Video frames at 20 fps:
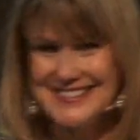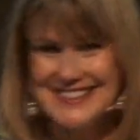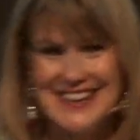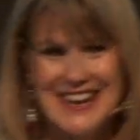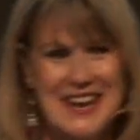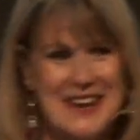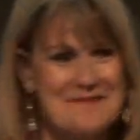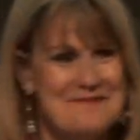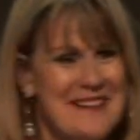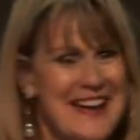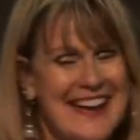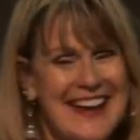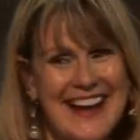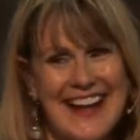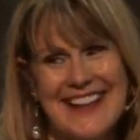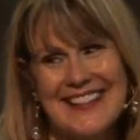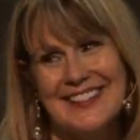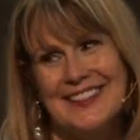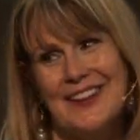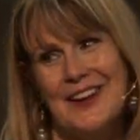Amen. Amen. I
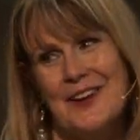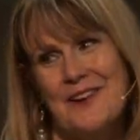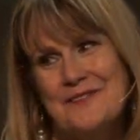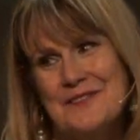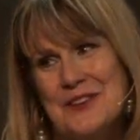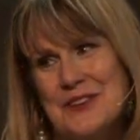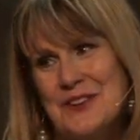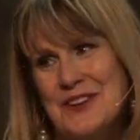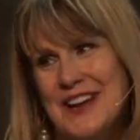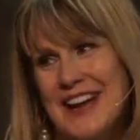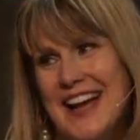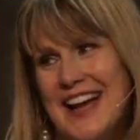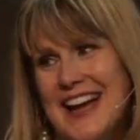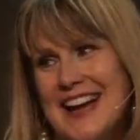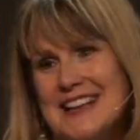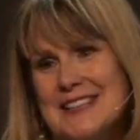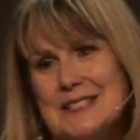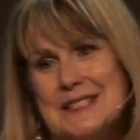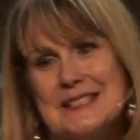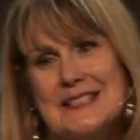love you
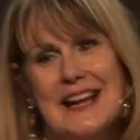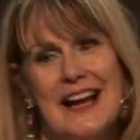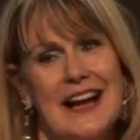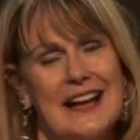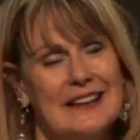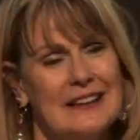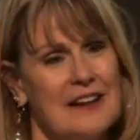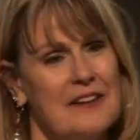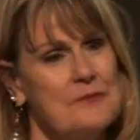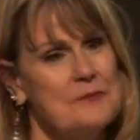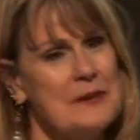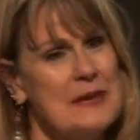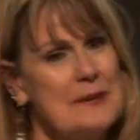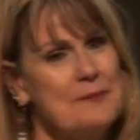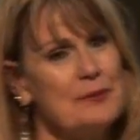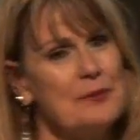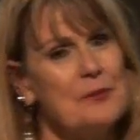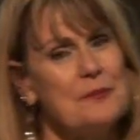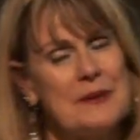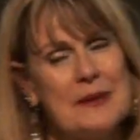guys. I love
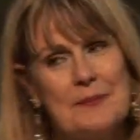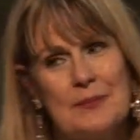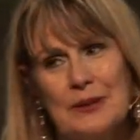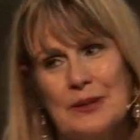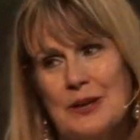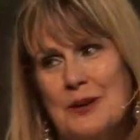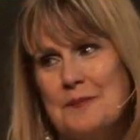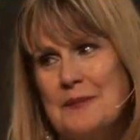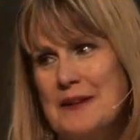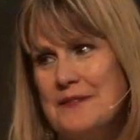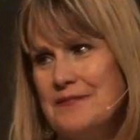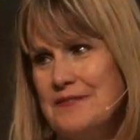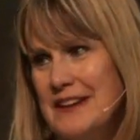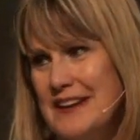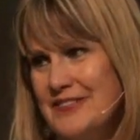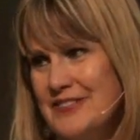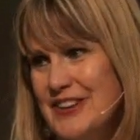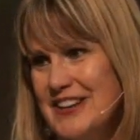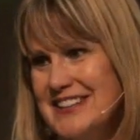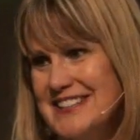people. People are my
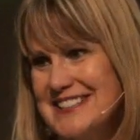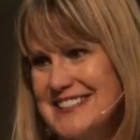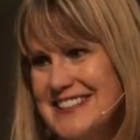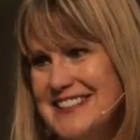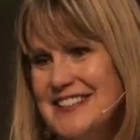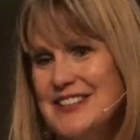favorite.